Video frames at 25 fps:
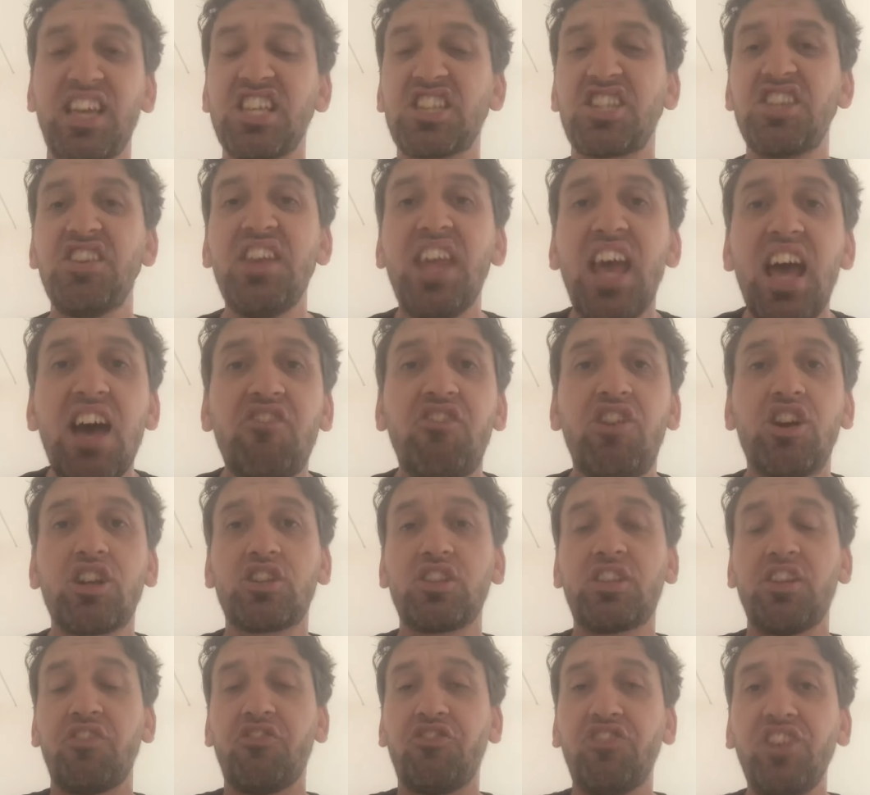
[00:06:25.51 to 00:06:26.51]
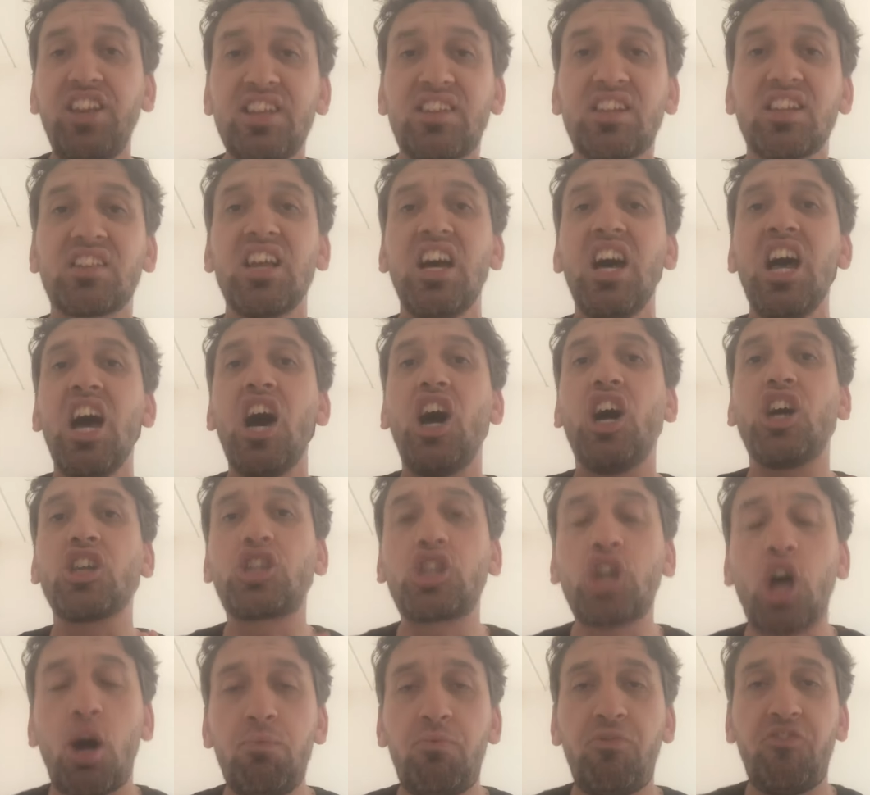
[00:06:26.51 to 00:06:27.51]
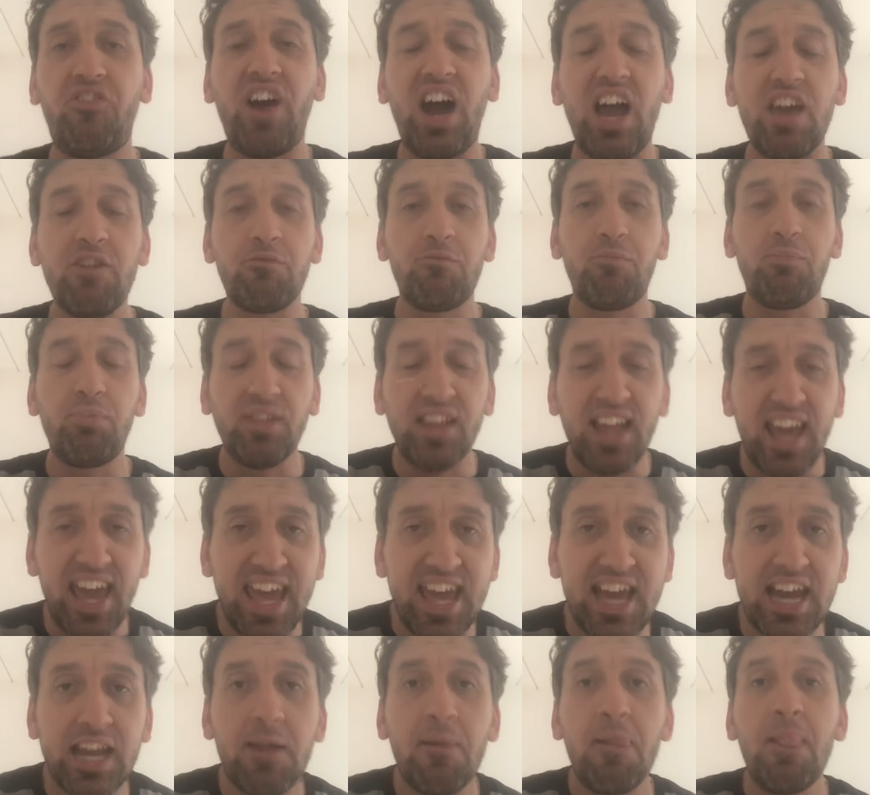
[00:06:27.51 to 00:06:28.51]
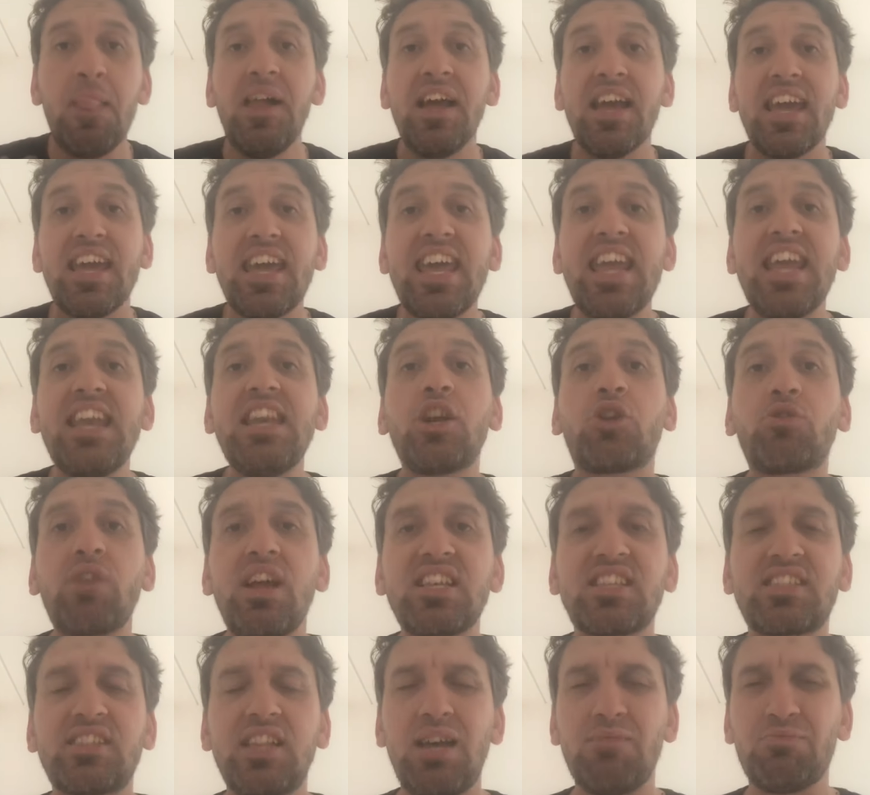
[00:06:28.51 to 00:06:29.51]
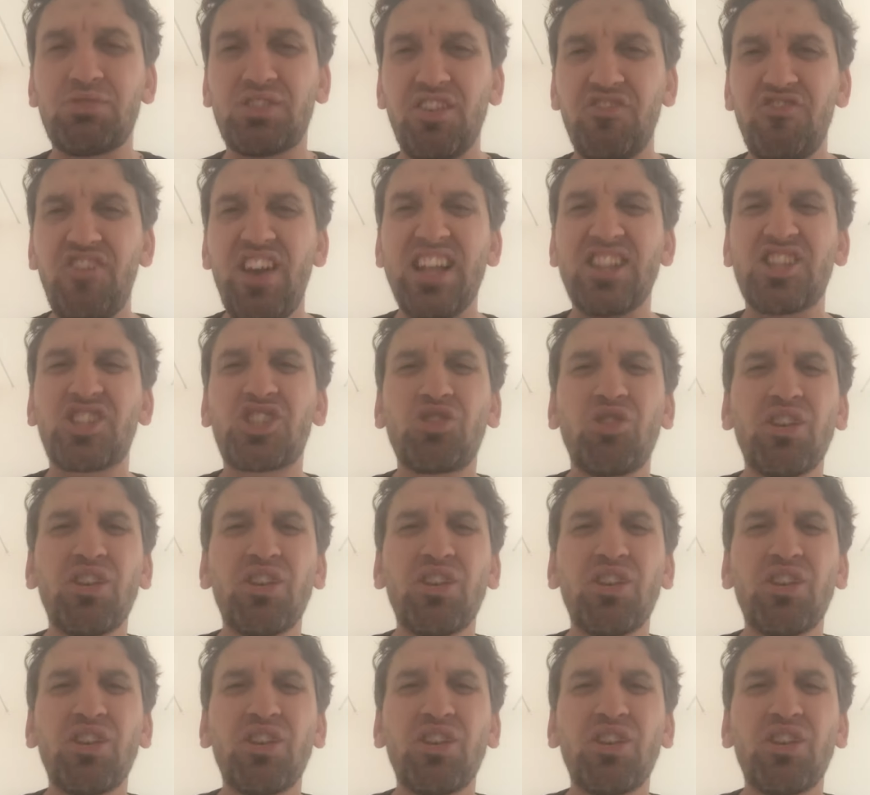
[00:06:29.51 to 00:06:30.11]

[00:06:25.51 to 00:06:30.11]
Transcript: He has never defeated a top five player in Grand Slams events.